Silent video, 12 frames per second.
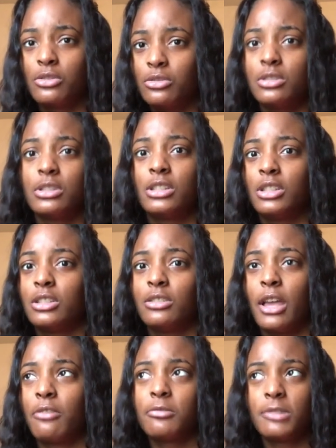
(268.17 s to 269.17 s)
cool still.
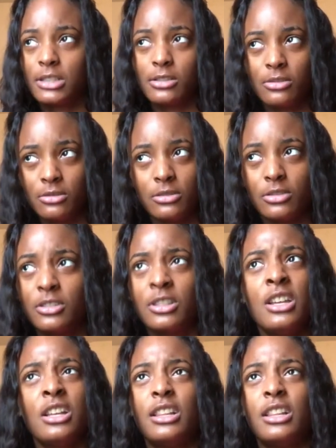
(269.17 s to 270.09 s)
Like, we wasn't cool.